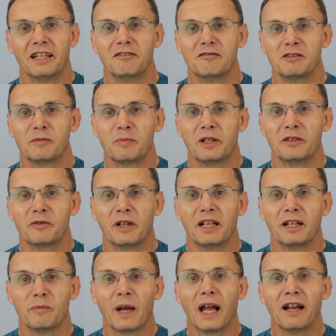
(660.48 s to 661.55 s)
it was
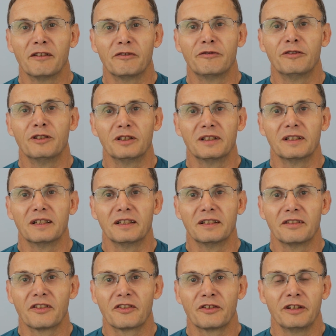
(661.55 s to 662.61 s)
between about 1 foot
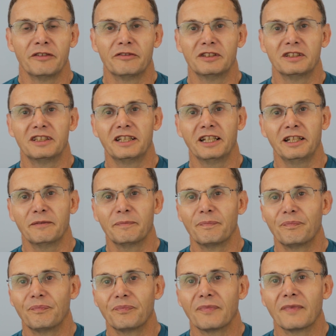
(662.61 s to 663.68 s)
and 3 foot deep.
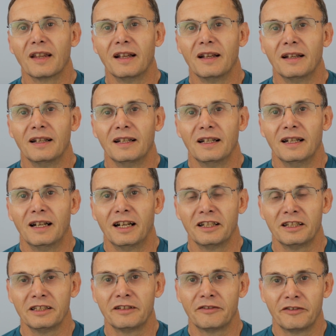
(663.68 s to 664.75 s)

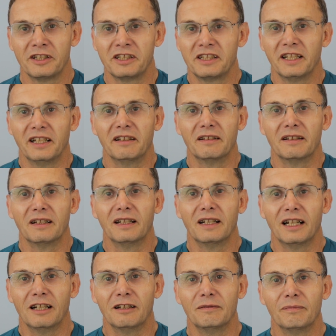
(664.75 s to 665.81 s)
And I'd fished it
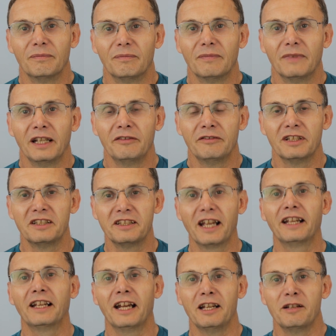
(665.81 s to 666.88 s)
even a
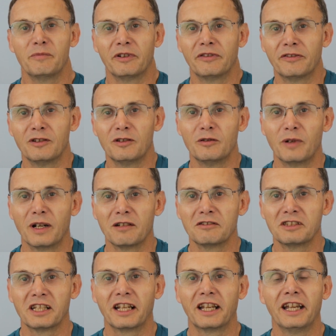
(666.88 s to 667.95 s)
decade before. When I
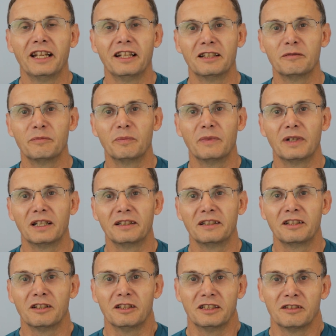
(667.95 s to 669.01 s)
was a kid, I'd
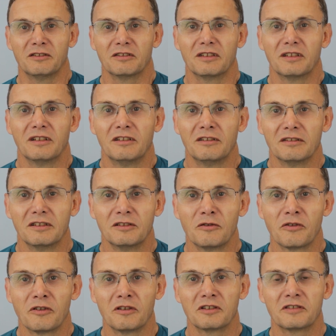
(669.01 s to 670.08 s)
got an
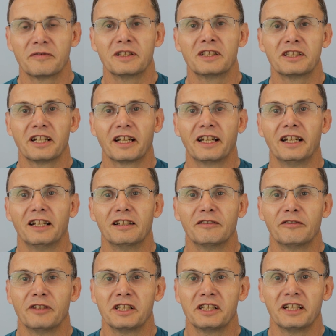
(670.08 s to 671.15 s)
North Oxford ticket and
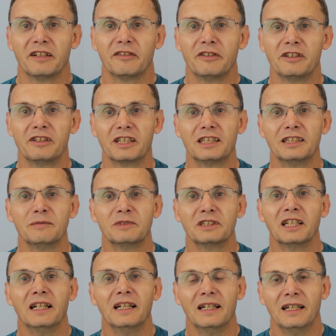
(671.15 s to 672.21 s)
fished it a few times.
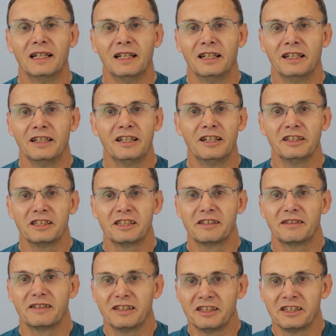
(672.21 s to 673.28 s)
Nice,
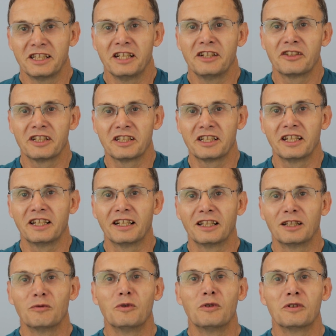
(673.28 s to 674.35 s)
interesting
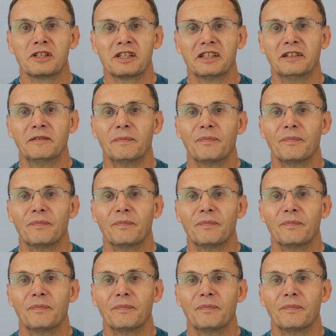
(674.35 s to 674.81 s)
little water.